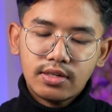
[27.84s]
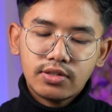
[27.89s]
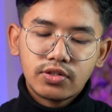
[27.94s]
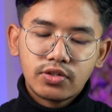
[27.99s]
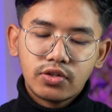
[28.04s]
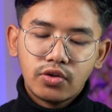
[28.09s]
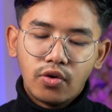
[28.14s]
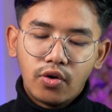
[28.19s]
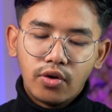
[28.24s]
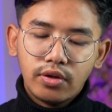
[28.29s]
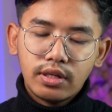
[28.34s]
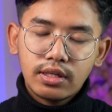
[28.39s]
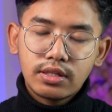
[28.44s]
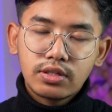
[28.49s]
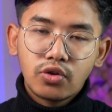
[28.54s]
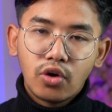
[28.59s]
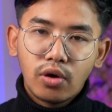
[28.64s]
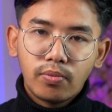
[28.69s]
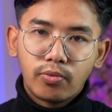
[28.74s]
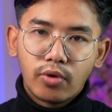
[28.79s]
So on
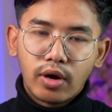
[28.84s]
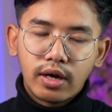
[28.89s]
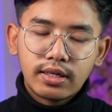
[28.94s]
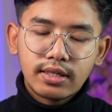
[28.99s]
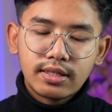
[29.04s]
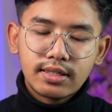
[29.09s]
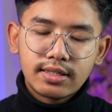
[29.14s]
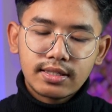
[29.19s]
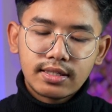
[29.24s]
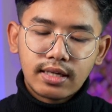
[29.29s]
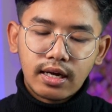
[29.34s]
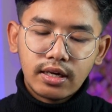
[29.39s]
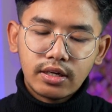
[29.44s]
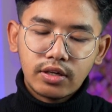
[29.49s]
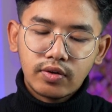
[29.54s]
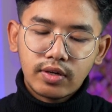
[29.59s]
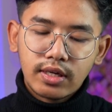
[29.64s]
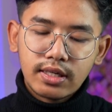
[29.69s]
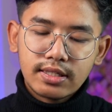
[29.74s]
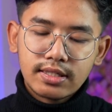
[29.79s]
the top right hand side,
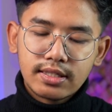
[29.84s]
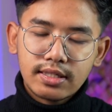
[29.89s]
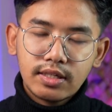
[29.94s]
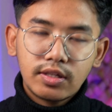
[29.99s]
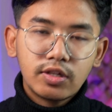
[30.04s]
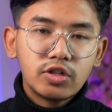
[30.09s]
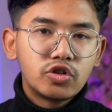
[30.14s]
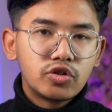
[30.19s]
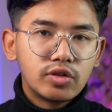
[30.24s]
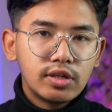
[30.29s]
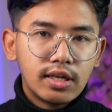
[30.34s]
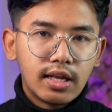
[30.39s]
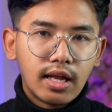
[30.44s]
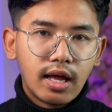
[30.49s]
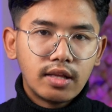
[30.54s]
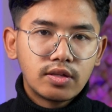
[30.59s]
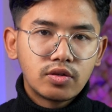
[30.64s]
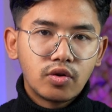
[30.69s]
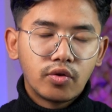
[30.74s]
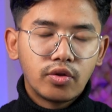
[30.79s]
you can see the three
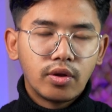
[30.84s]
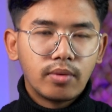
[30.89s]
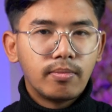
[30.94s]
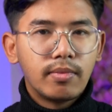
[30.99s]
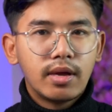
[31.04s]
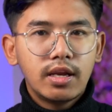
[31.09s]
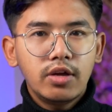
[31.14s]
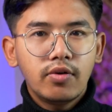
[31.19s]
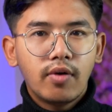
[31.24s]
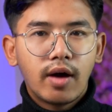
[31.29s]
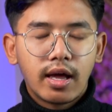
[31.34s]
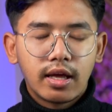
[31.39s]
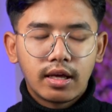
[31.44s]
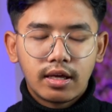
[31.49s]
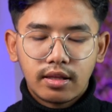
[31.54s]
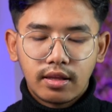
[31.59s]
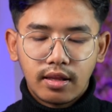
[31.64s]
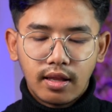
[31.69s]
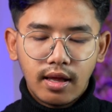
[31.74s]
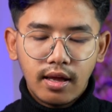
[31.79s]
lines or the menu
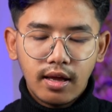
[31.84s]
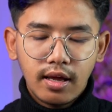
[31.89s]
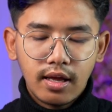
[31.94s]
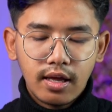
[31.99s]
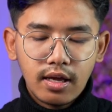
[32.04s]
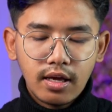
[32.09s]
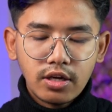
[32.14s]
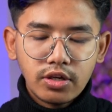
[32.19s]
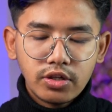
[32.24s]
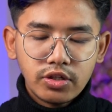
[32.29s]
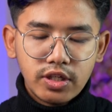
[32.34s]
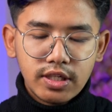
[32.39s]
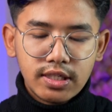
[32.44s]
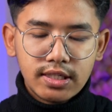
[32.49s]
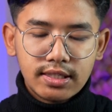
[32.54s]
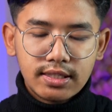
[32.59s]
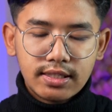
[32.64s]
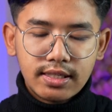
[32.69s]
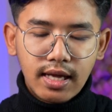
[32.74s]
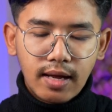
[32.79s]
icon there.
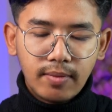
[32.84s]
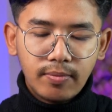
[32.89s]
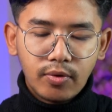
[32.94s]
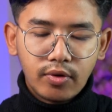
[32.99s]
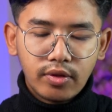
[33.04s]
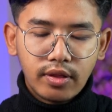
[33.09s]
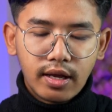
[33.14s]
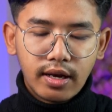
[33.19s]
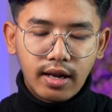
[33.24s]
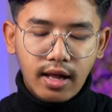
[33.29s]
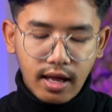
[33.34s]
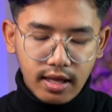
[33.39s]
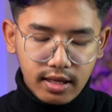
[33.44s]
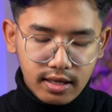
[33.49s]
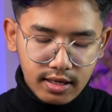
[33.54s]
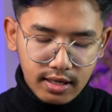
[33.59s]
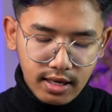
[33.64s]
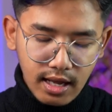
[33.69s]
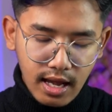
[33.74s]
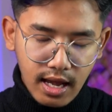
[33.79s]
Just tap on that
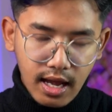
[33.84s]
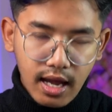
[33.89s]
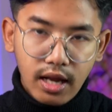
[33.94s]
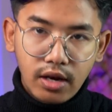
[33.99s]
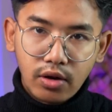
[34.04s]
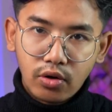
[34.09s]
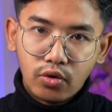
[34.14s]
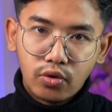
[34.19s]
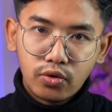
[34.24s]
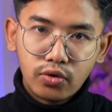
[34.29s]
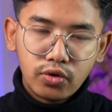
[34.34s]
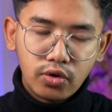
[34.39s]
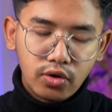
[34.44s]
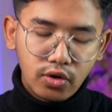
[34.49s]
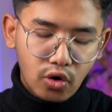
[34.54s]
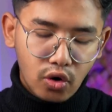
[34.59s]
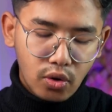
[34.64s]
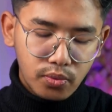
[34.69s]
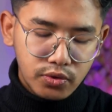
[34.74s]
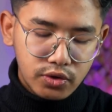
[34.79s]
icon and go to
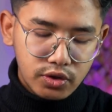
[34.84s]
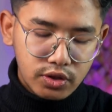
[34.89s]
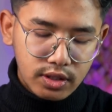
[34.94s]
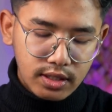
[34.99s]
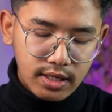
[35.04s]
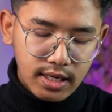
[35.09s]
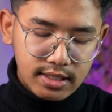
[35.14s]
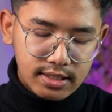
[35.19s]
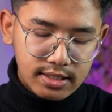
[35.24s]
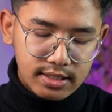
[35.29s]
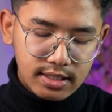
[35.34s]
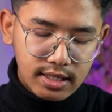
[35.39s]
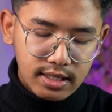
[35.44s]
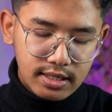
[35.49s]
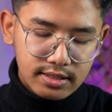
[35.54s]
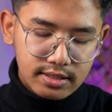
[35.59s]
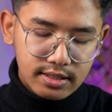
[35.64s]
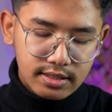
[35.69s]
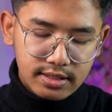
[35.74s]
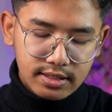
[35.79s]
the option that
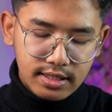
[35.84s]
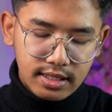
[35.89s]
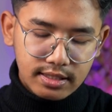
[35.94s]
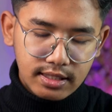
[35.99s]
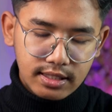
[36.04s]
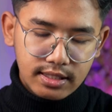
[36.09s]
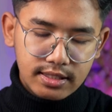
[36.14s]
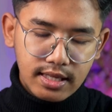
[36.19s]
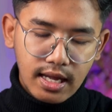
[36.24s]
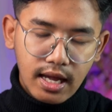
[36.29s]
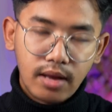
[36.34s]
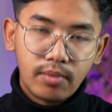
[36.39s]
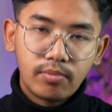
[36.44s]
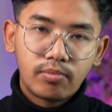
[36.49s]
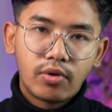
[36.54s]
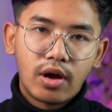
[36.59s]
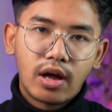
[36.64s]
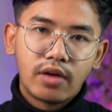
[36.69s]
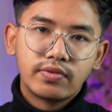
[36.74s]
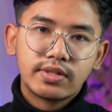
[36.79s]
says settings
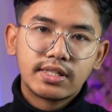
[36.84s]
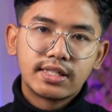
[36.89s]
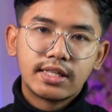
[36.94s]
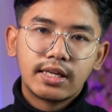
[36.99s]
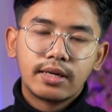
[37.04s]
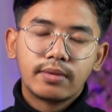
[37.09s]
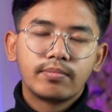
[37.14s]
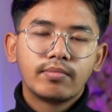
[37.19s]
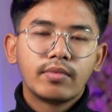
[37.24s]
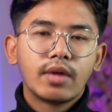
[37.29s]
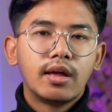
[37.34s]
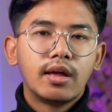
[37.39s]
and privacy.